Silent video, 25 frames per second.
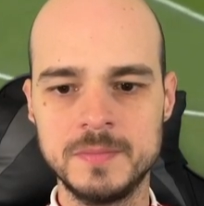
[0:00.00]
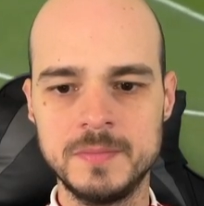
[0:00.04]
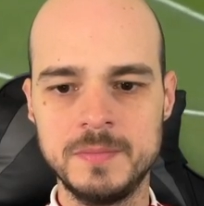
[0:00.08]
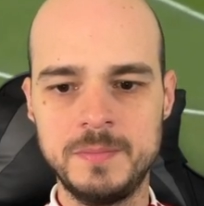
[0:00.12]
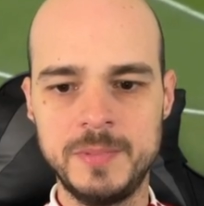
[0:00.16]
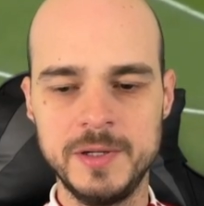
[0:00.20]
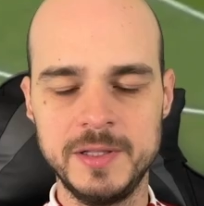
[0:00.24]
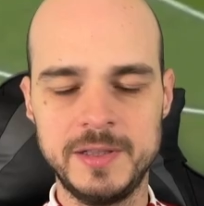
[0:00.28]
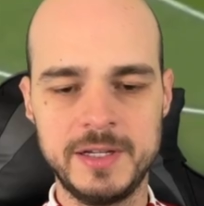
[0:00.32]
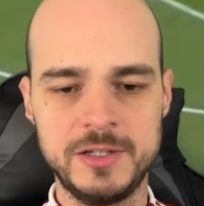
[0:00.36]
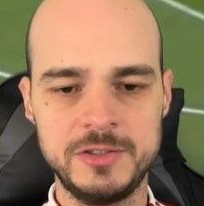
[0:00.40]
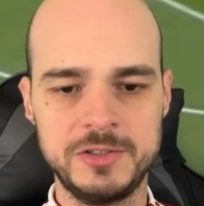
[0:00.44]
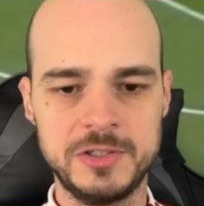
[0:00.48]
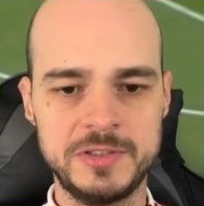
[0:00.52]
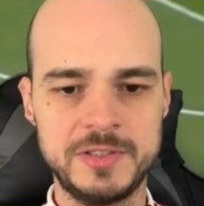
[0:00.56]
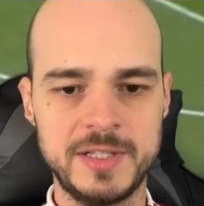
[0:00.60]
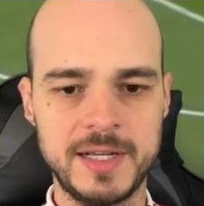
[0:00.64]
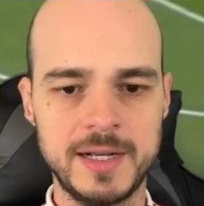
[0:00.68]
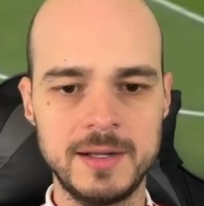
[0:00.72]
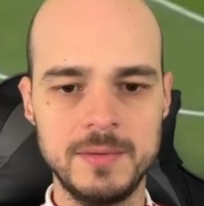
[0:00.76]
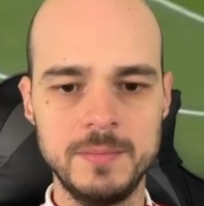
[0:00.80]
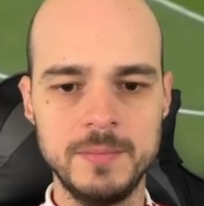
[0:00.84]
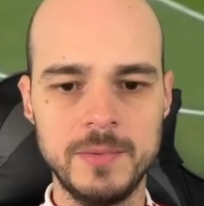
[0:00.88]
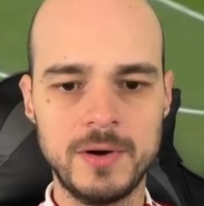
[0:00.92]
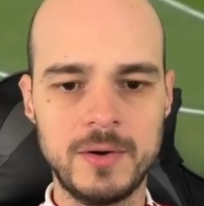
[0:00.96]
but there's a
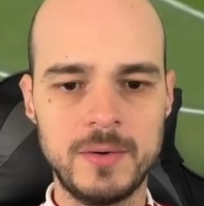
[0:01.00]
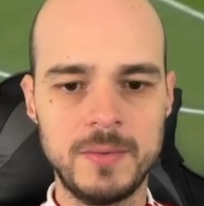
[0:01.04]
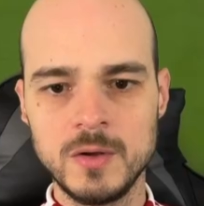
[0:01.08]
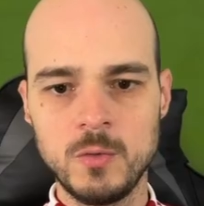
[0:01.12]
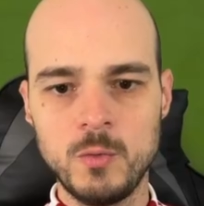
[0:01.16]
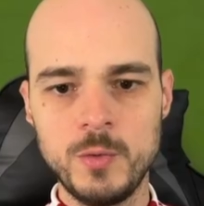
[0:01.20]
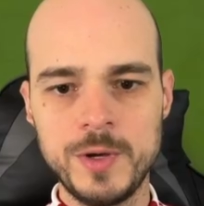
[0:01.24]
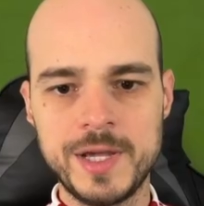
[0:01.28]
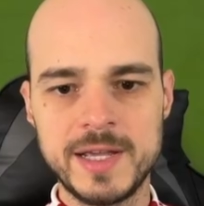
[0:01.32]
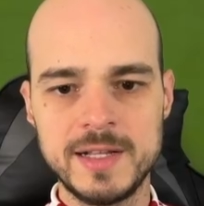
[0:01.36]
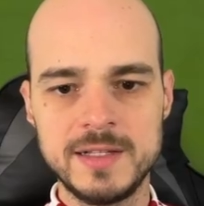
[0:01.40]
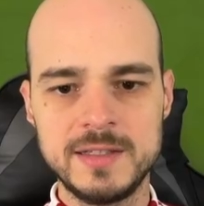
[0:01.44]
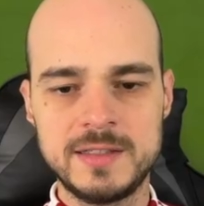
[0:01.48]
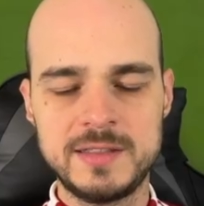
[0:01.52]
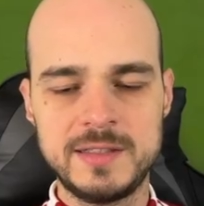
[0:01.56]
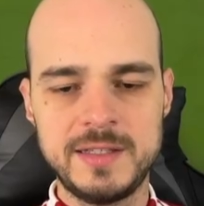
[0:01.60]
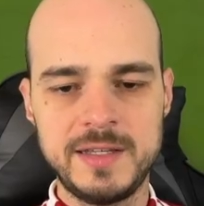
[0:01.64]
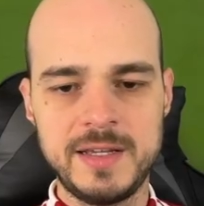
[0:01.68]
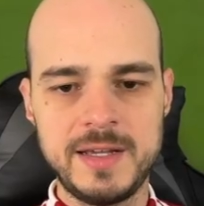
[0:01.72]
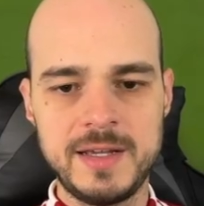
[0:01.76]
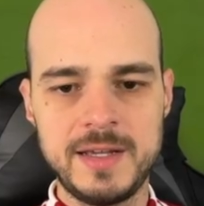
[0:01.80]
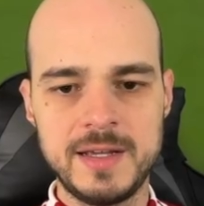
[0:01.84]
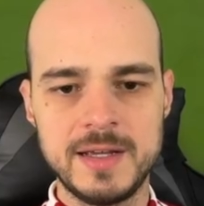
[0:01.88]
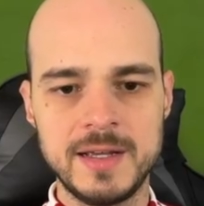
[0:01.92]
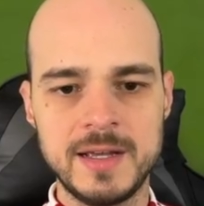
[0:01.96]
second ball. We can
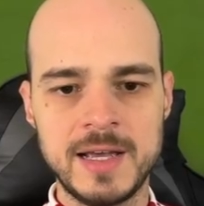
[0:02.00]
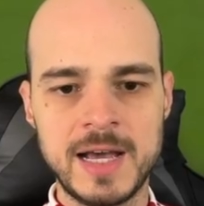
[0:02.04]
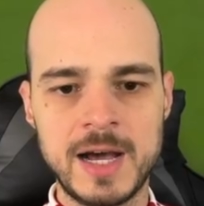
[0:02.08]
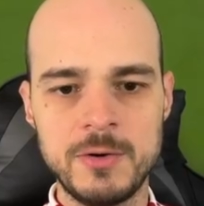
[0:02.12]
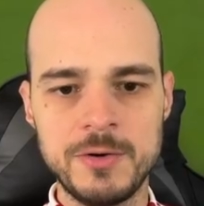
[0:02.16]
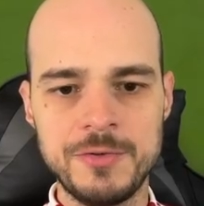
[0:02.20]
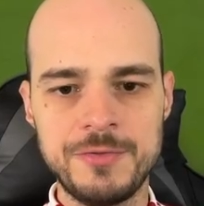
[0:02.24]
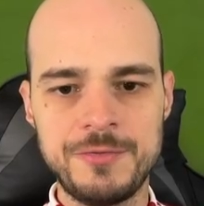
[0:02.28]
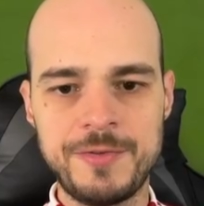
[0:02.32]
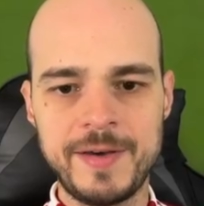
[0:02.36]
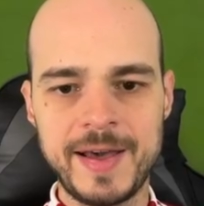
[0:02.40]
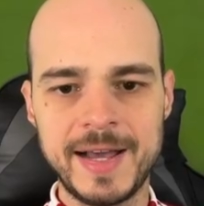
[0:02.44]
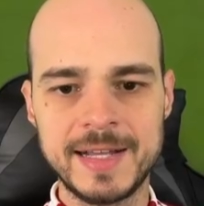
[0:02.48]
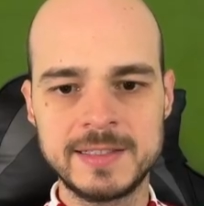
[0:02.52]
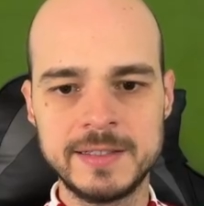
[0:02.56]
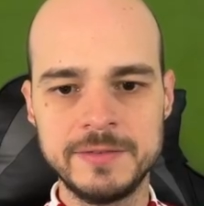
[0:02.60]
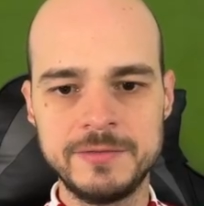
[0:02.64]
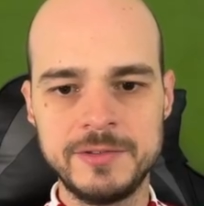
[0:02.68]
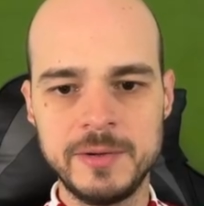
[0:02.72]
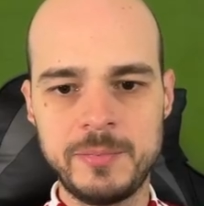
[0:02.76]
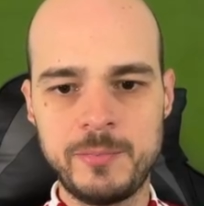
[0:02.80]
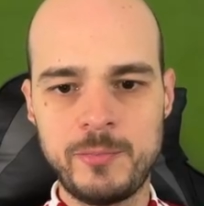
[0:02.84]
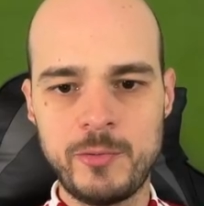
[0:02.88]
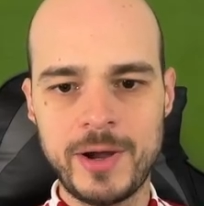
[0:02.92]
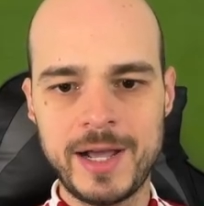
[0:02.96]
see how effective
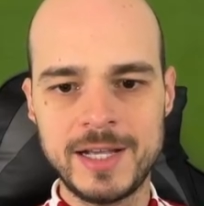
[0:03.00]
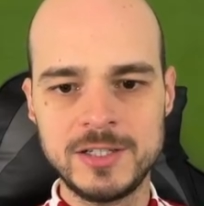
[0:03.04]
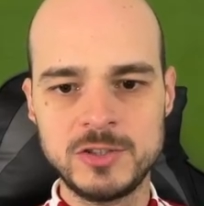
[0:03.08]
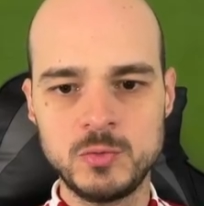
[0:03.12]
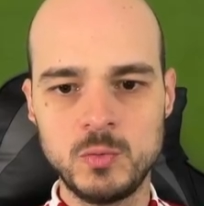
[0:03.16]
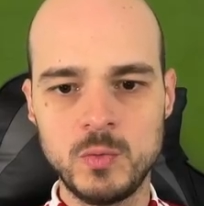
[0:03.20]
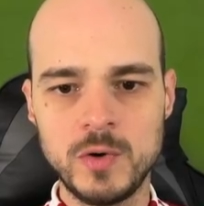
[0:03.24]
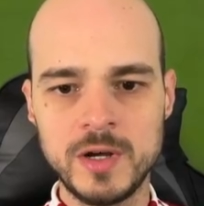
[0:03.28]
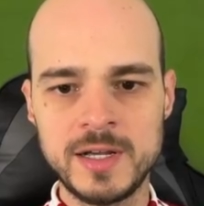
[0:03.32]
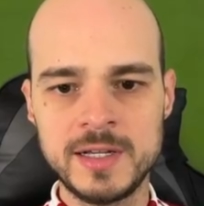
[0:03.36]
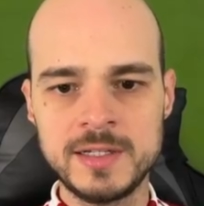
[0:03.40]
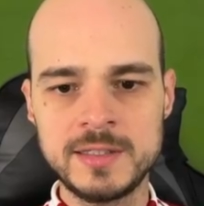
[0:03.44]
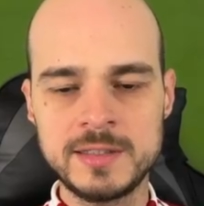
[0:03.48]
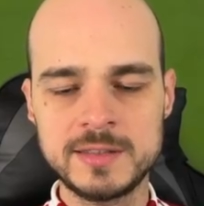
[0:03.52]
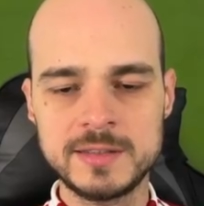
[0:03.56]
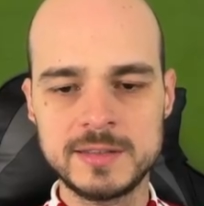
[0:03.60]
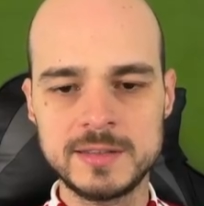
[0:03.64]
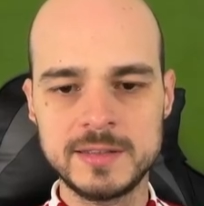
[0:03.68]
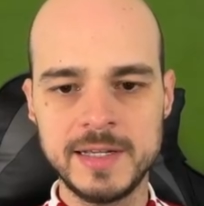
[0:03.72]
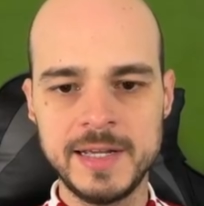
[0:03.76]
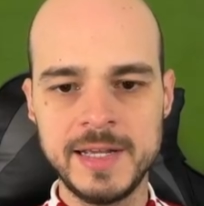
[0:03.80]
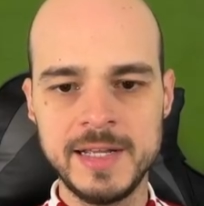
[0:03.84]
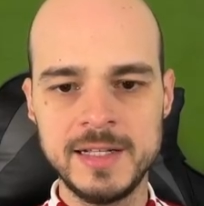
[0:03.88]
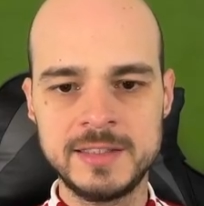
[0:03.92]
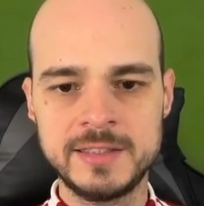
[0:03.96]
the press
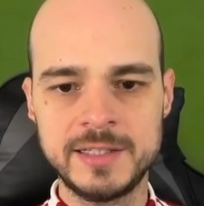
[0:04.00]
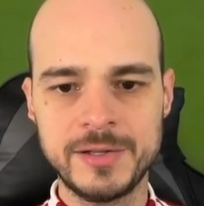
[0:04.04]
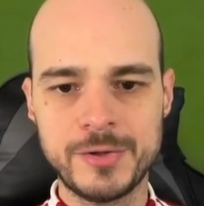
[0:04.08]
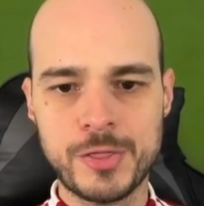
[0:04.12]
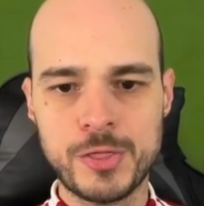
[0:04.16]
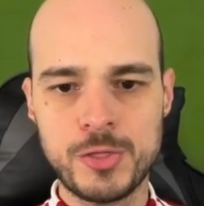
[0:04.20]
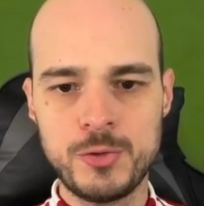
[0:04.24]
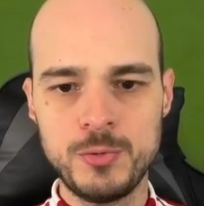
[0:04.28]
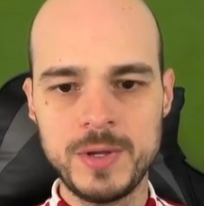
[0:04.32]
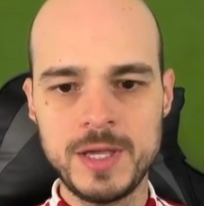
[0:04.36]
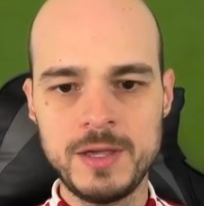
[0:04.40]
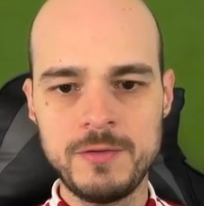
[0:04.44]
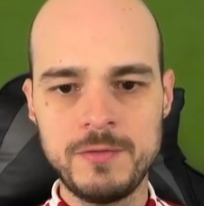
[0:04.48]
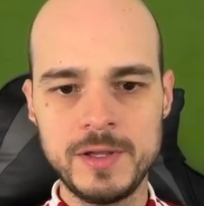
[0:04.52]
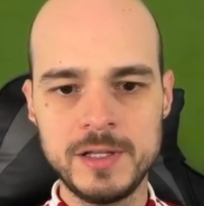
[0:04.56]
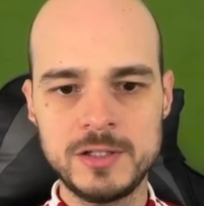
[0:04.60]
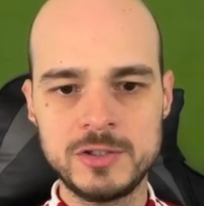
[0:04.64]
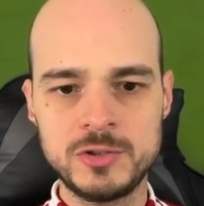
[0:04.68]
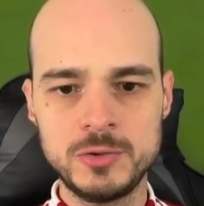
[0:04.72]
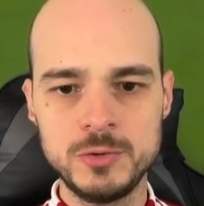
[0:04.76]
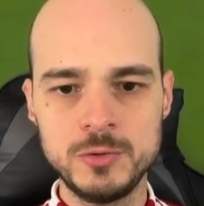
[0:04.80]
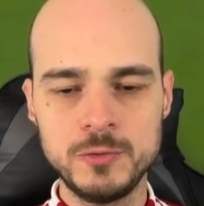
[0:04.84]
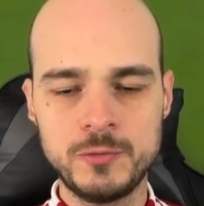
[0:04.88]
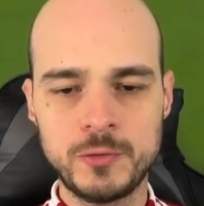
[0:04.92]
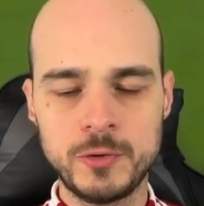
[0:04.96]
was. It's a
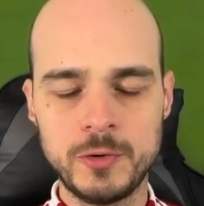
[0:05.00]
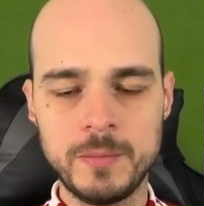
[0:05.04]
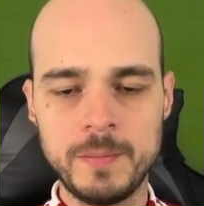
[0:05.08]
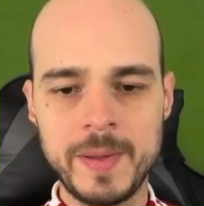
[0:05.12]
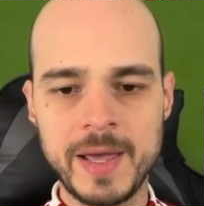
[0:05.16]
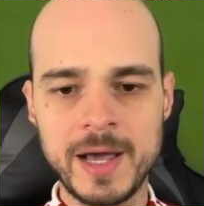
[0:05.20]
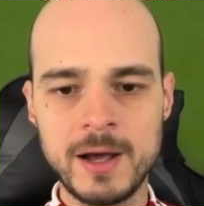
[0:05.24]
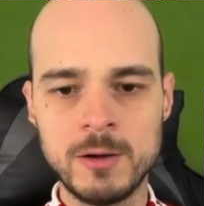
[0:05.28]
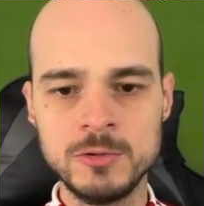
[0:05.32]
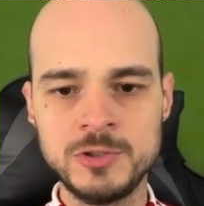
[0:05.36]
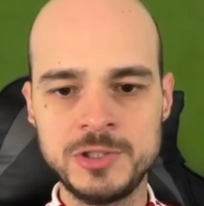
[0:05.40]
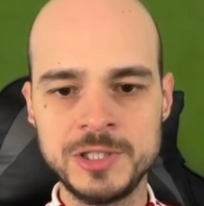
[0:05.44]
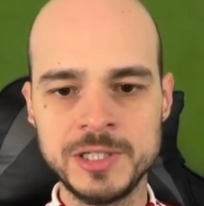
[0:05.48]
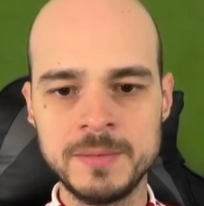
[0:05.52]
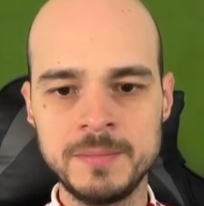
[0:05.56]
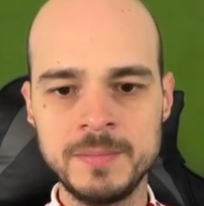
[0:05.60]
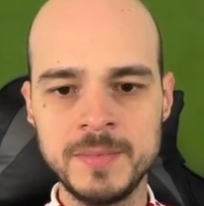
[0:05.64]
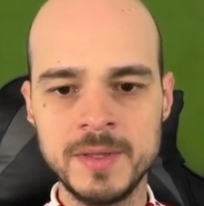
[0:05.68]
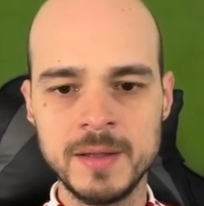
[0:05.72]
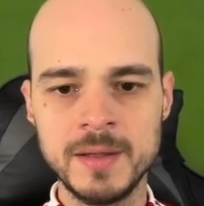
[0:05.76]
3v2 for Belgium,